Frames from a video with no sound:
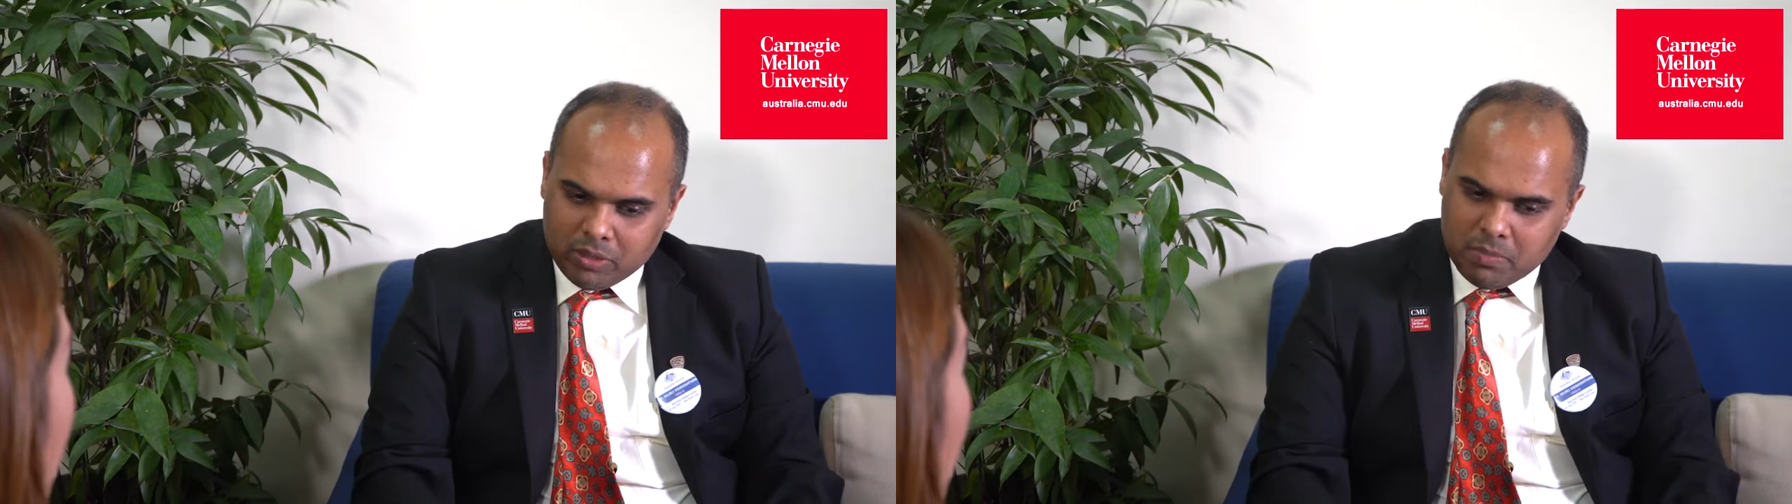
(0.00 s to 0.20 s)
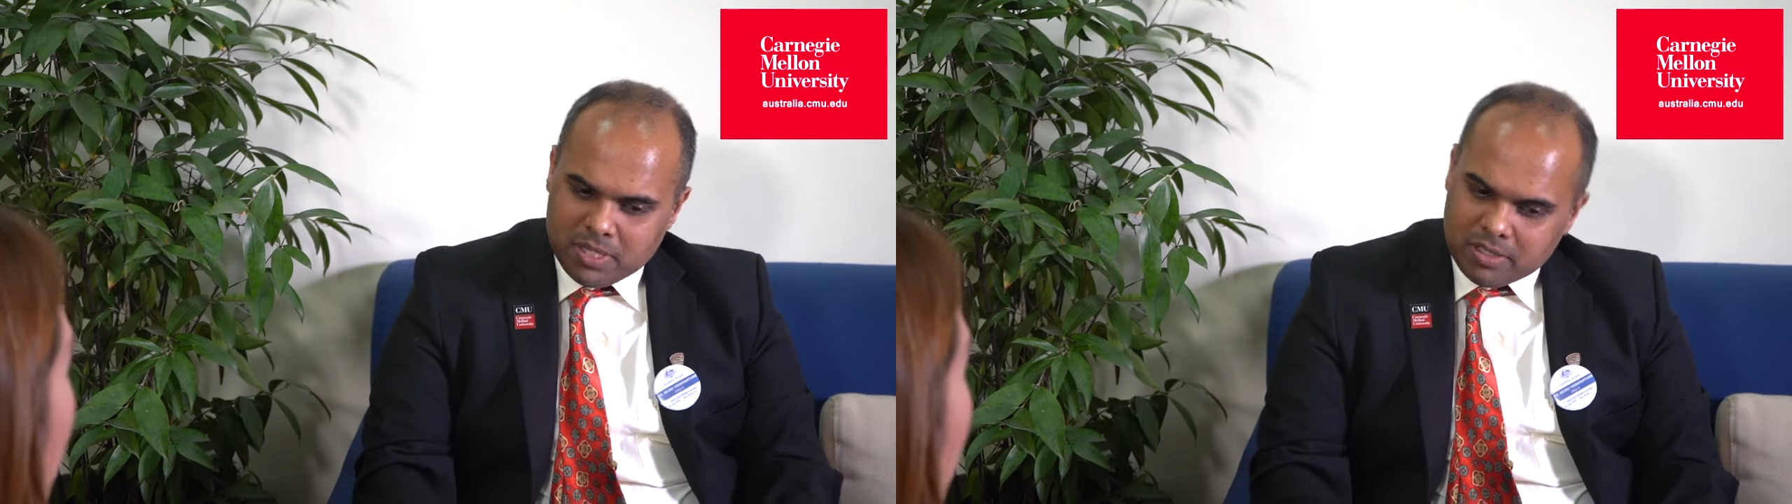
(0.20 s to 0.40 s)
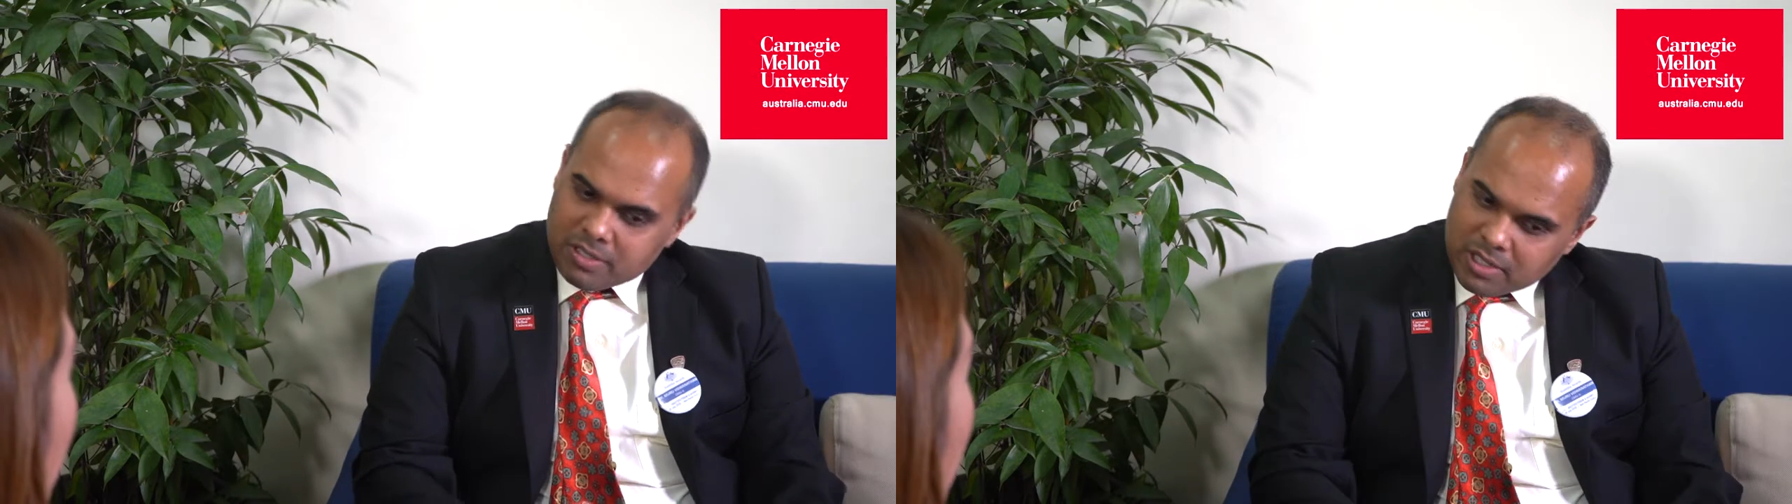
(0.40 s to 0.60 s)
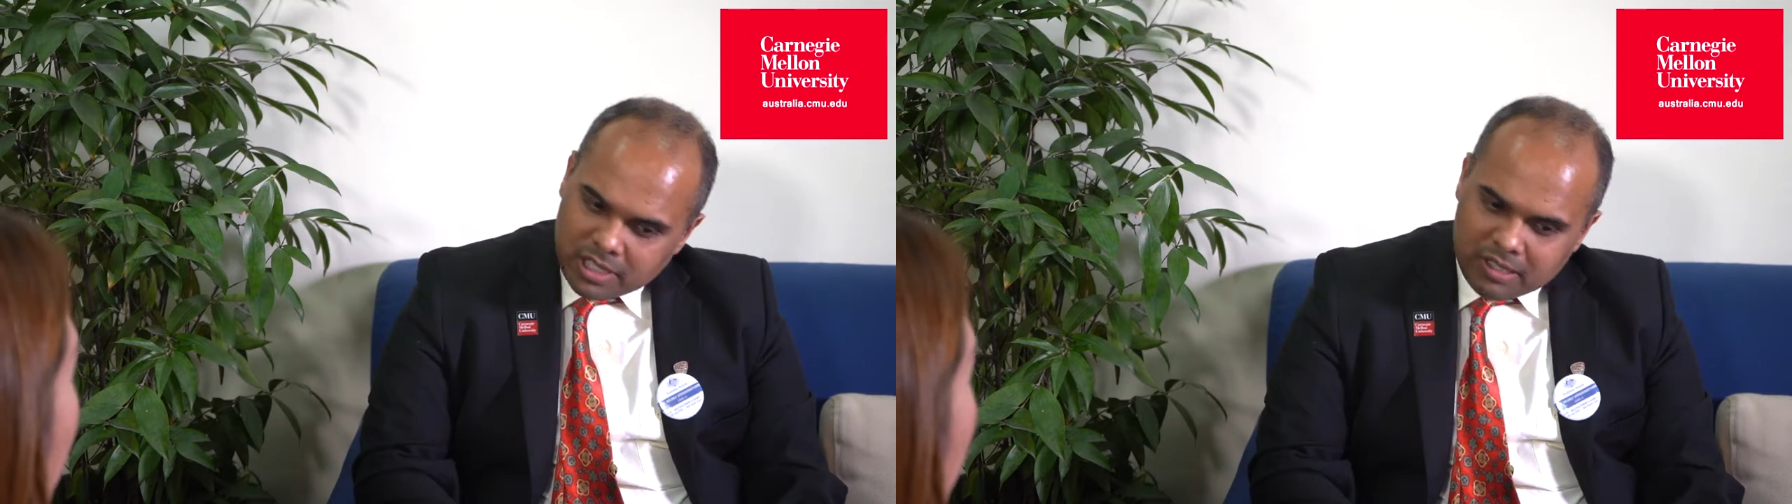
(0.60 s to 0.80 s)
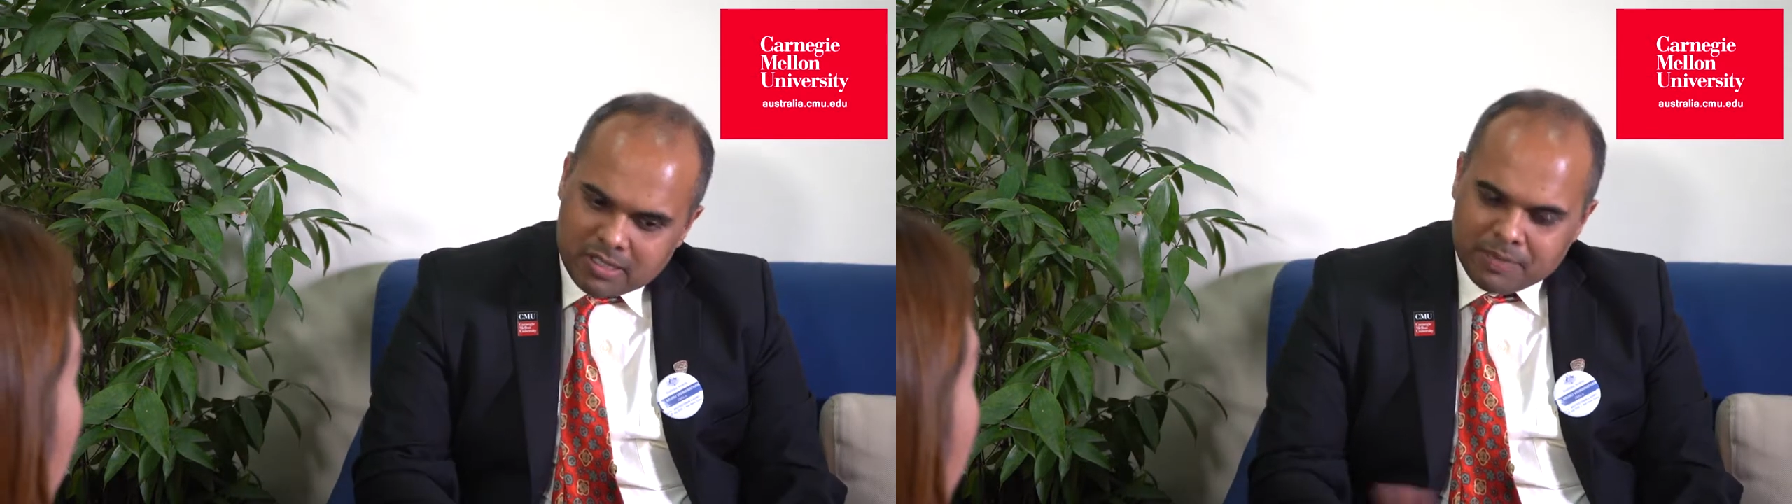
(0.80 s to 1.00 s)
what the
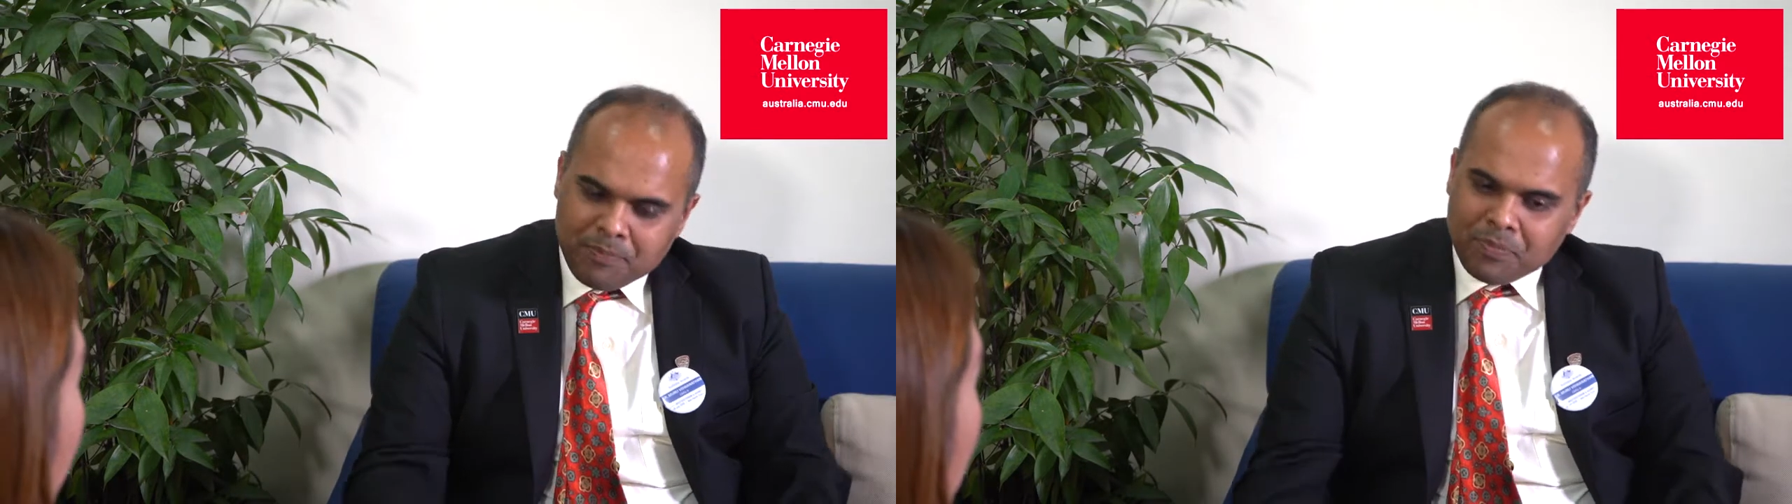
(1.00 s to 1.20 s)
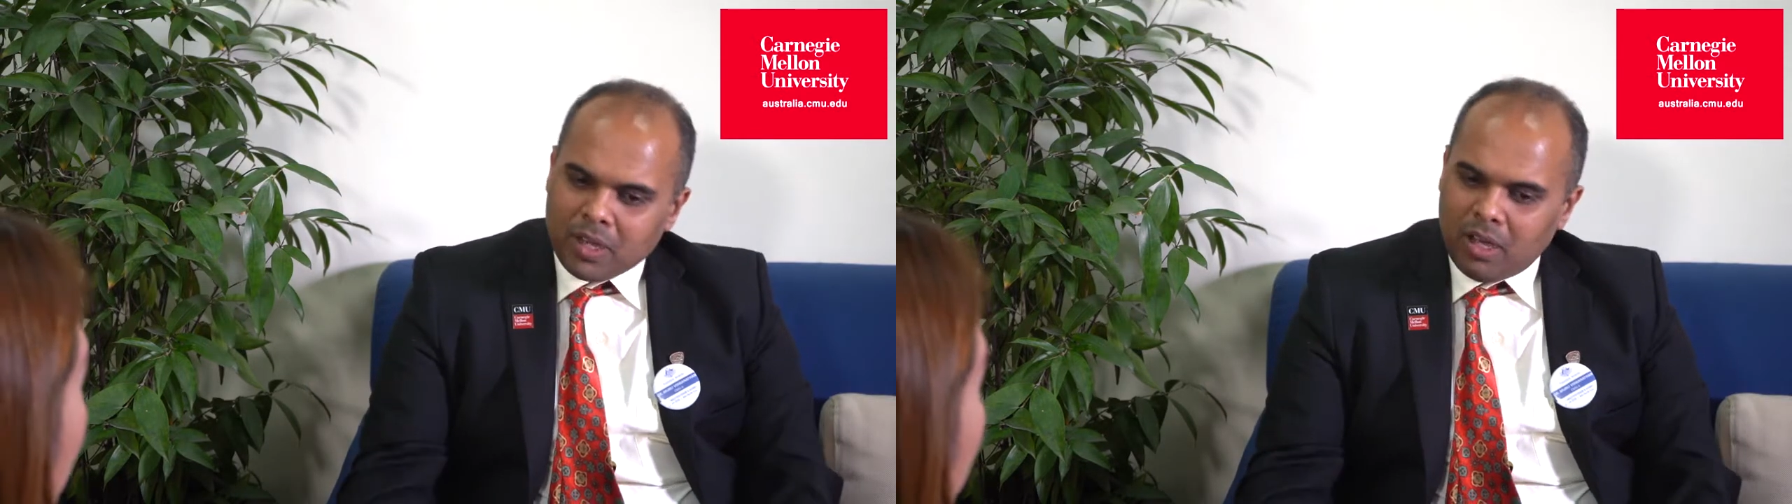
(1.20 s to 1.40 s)
business needs,